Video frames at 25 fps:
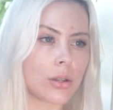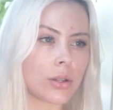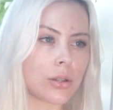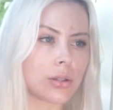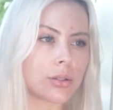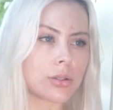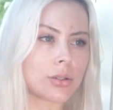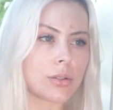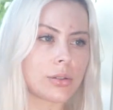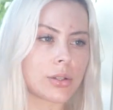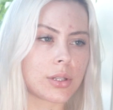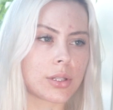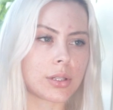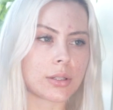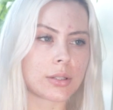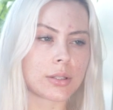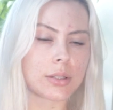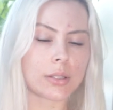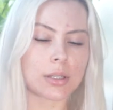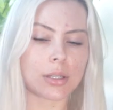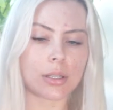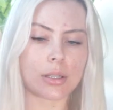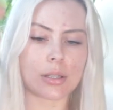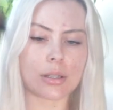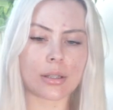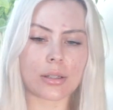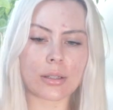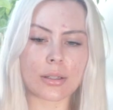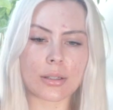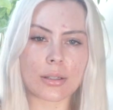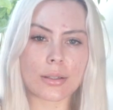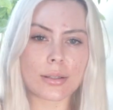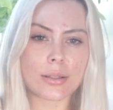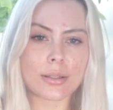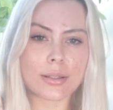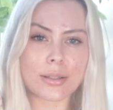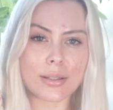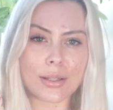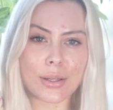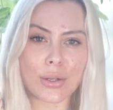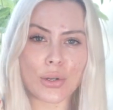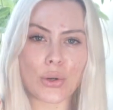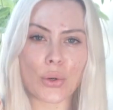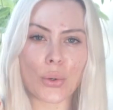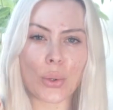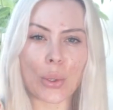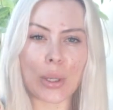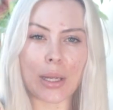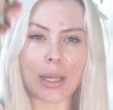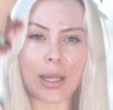So this is
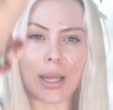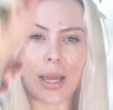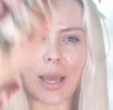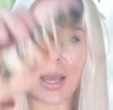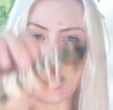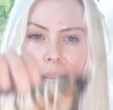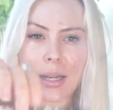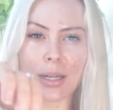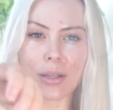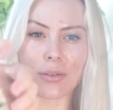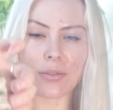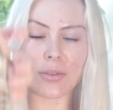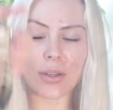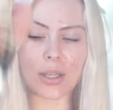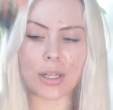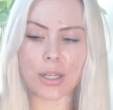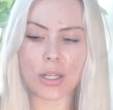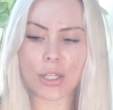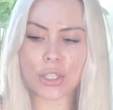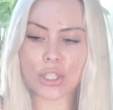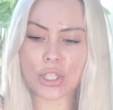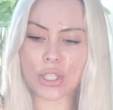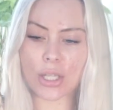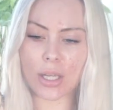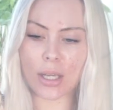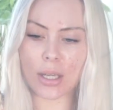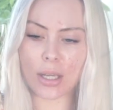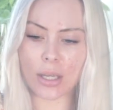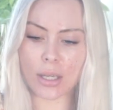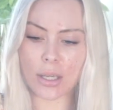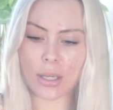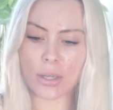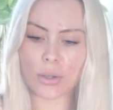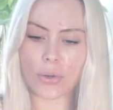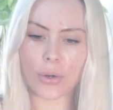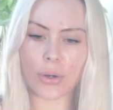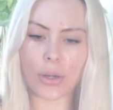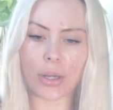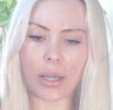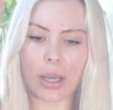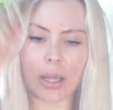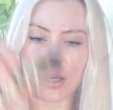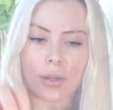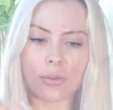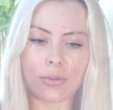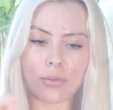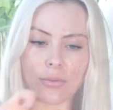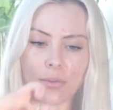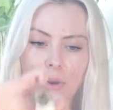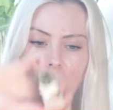creative energy,
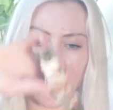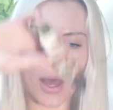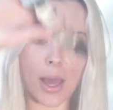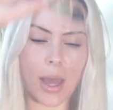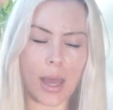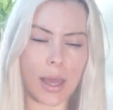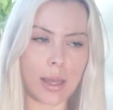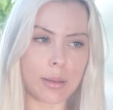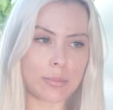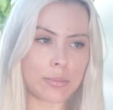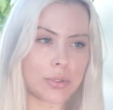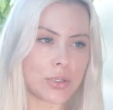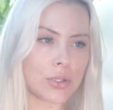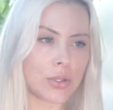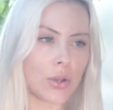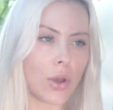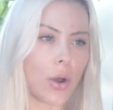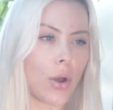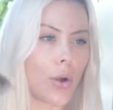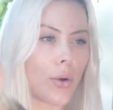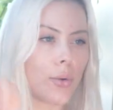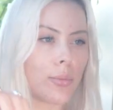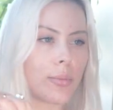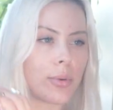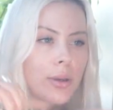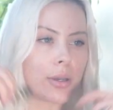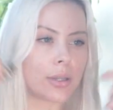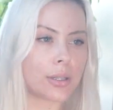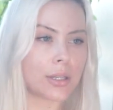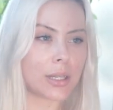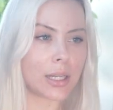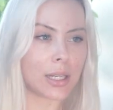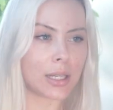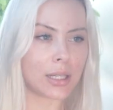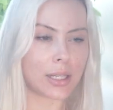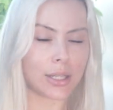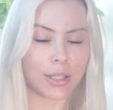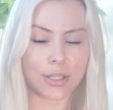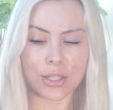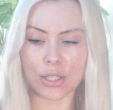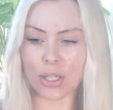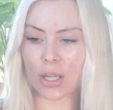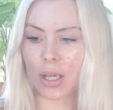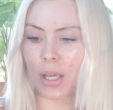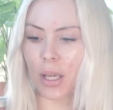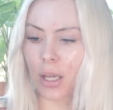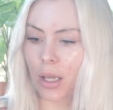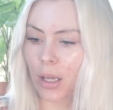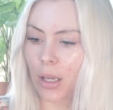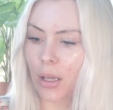creative vibes, open
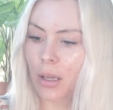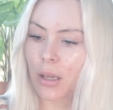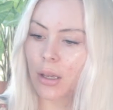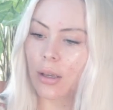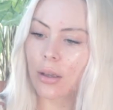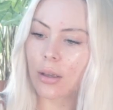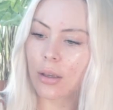energy,